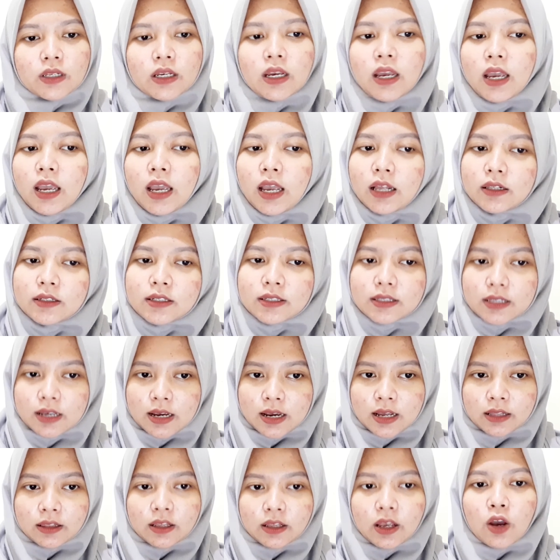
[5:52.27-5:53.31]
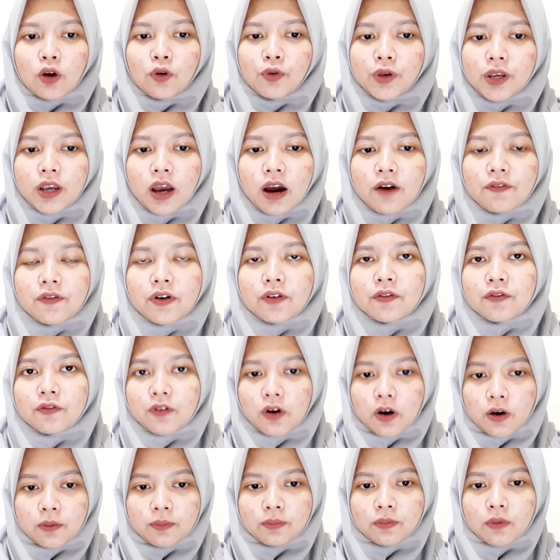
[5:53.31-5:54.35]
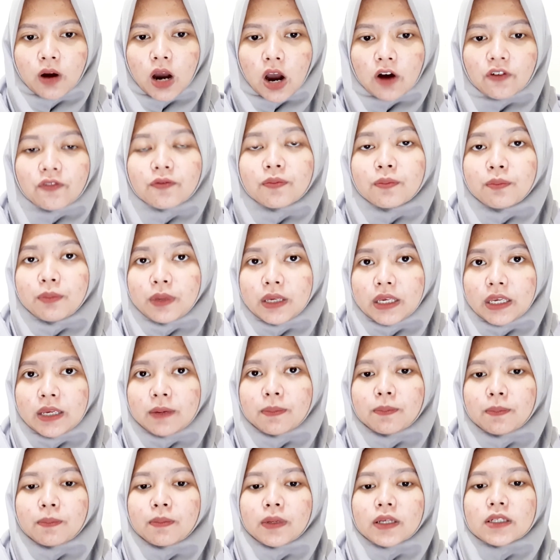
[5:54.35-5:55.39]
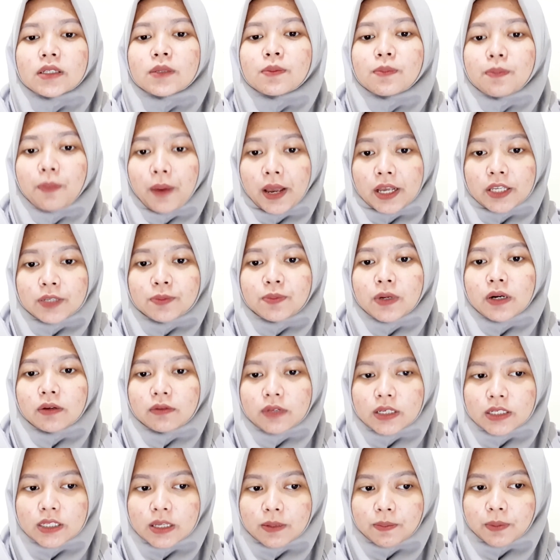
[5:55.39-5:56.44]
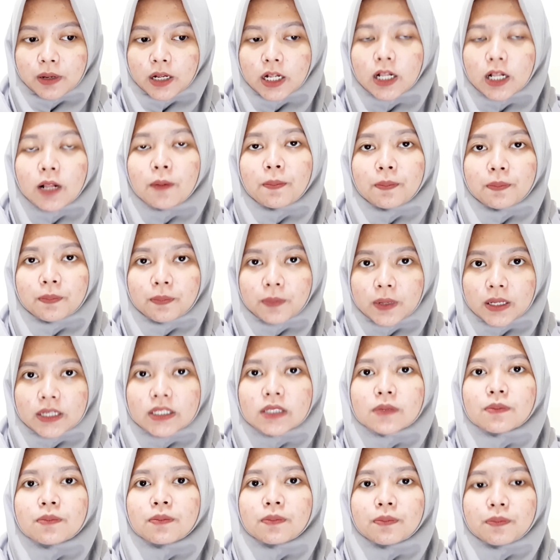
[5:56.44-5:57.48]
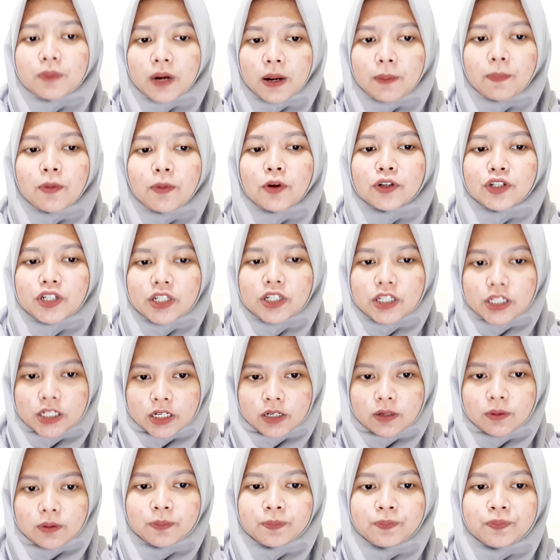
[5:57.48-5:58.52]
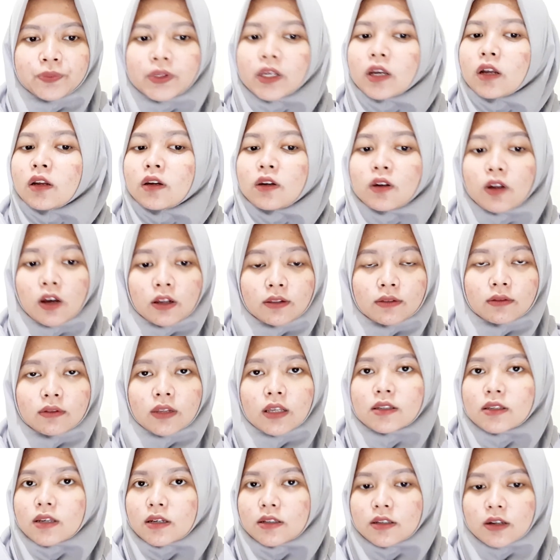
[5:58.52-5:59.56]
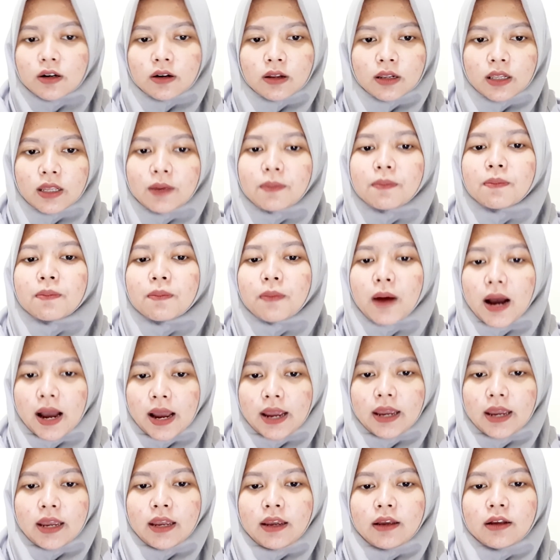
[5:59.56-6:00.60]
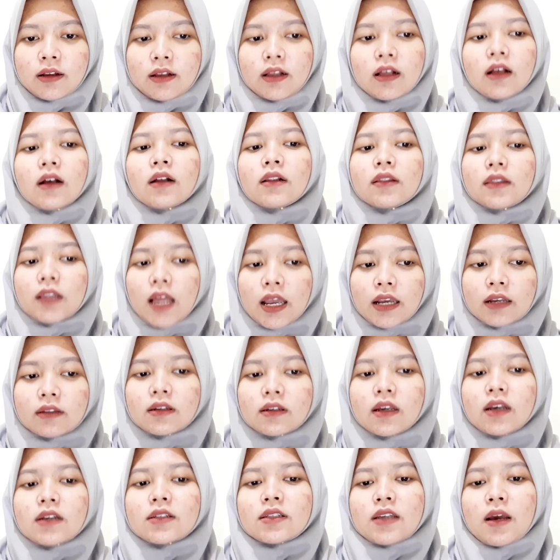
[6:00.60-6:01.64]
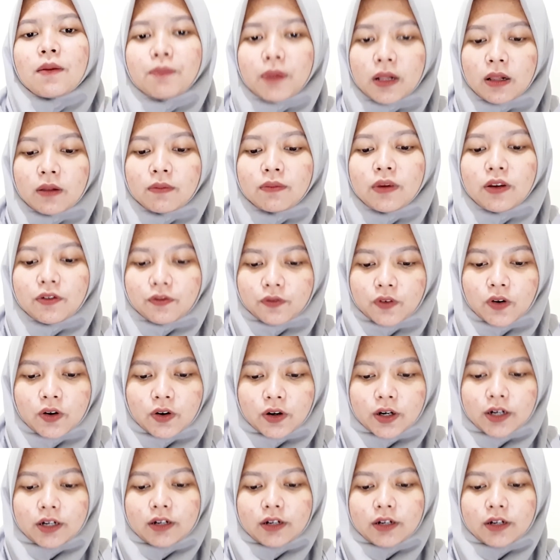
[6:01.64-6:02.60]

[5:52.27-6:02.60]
Instead, we have a form of be plus past participle plus preposition, not necessarily by, like the example before.